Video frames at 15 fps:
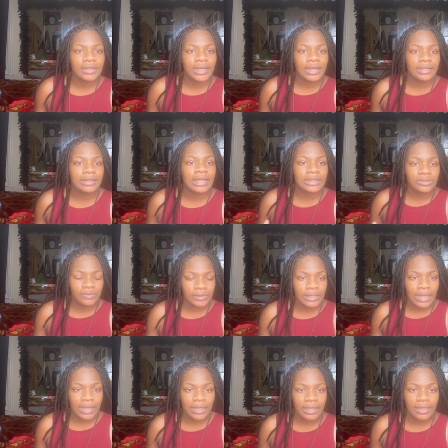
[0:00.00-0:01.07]
And that's what
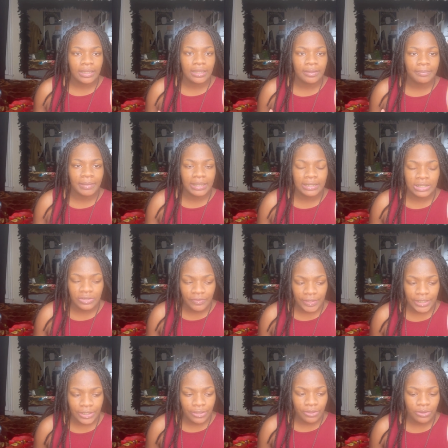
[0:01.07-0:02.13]
I made this
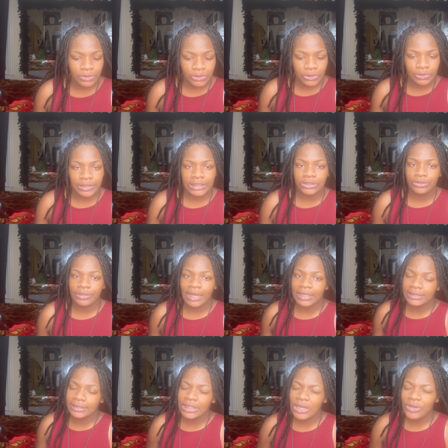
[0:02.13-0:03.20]
video to let you
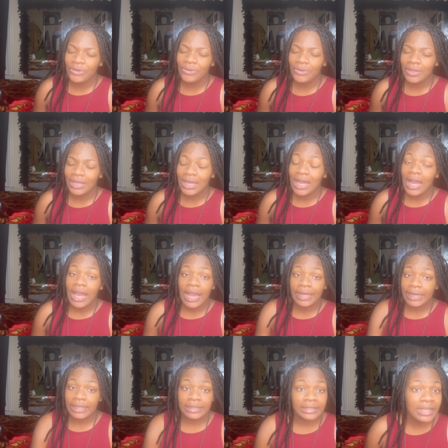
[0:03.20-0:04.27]
guys know.
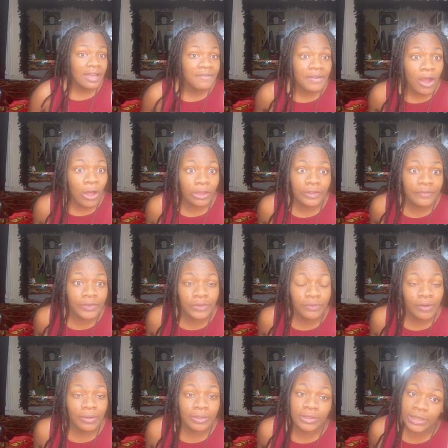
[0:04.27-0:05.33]
And I love all of you
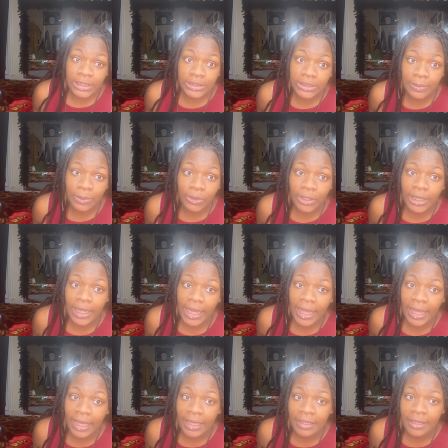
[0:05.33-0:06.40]
for the support.
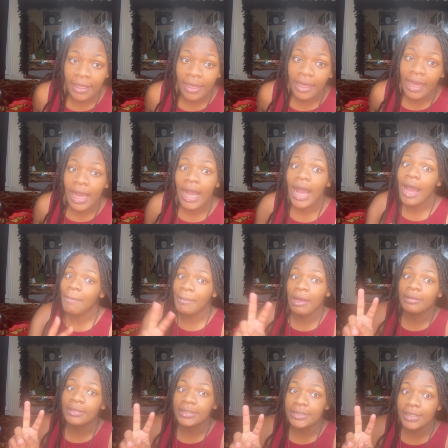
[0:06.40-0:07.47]
And I'm
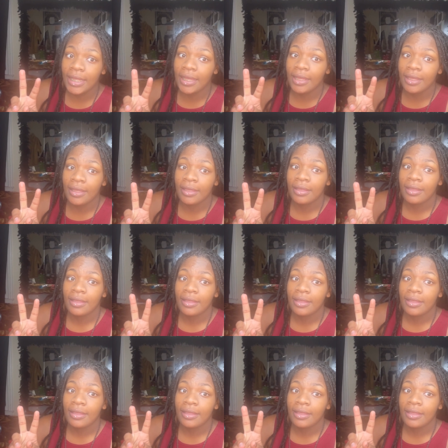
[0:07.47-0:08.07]
out this thing.